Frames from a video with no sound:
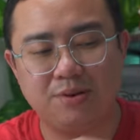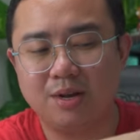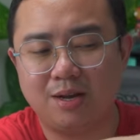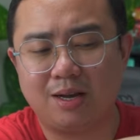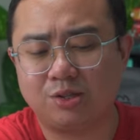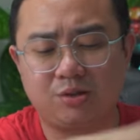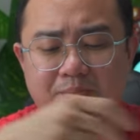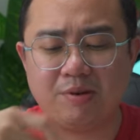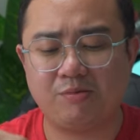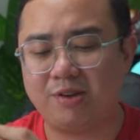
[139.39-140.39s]
You can
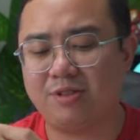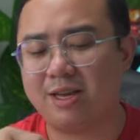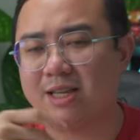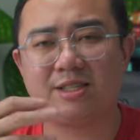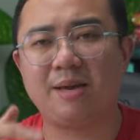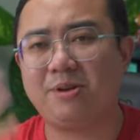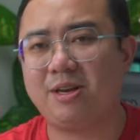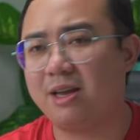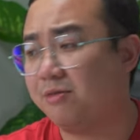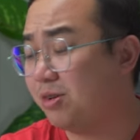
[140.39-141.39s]
swap it with the escape
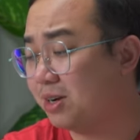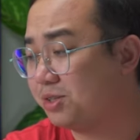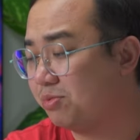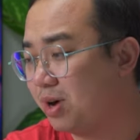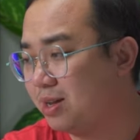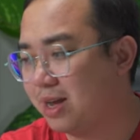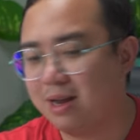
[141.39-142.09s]
key if you actually want